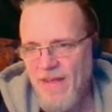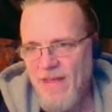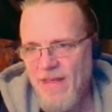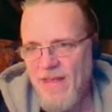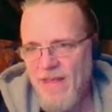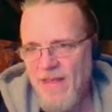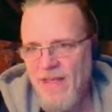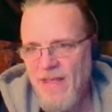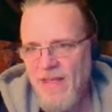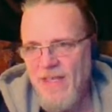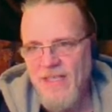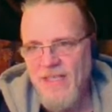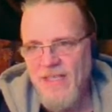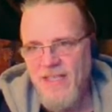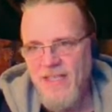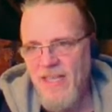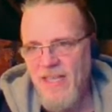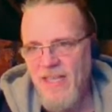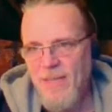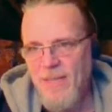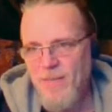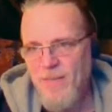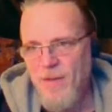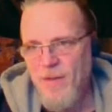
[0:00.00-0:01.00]
He could
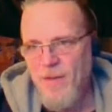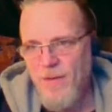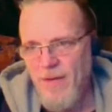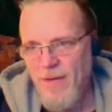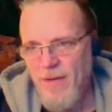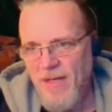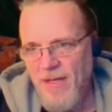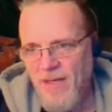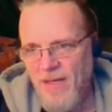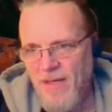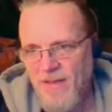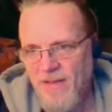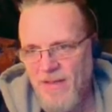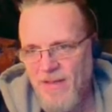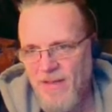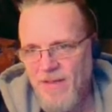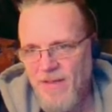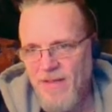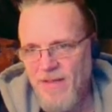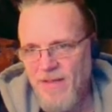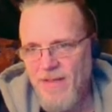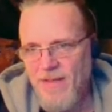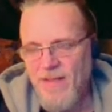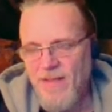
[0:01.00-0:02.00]
take up to 3.
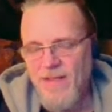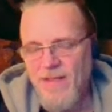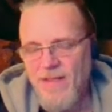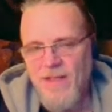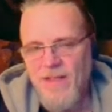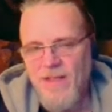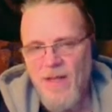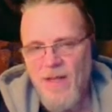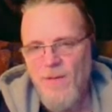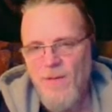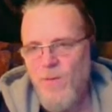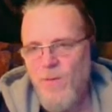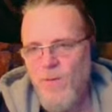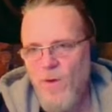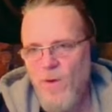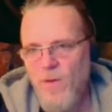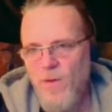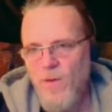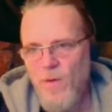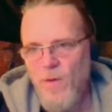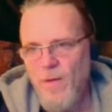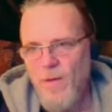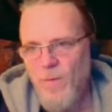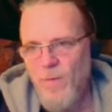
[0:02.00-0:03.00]
A
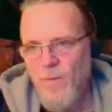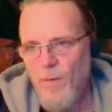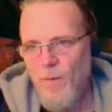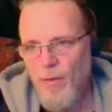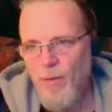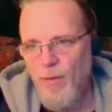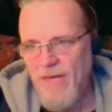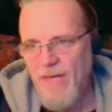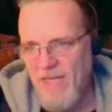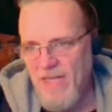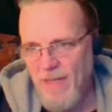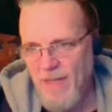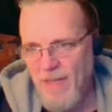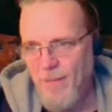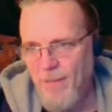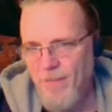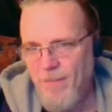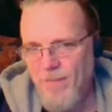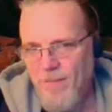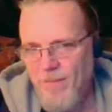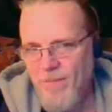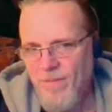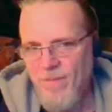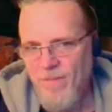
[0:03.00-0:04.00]
4th one will break him.
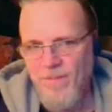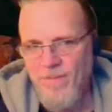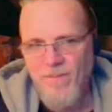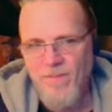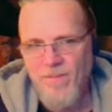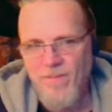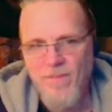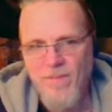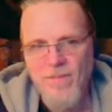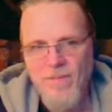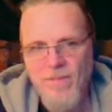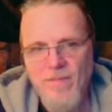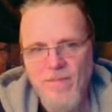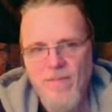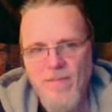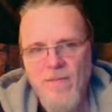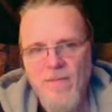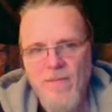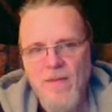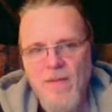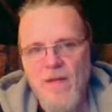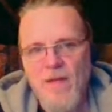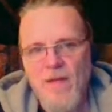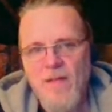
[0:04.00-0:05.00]

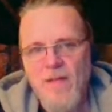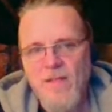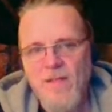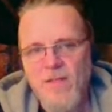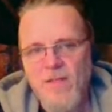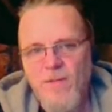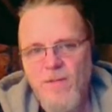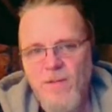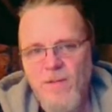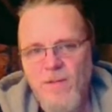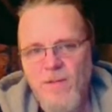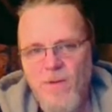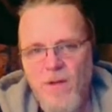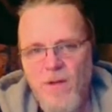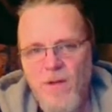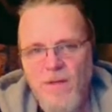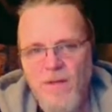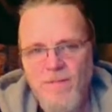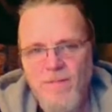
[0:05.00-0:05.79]
So let's roll.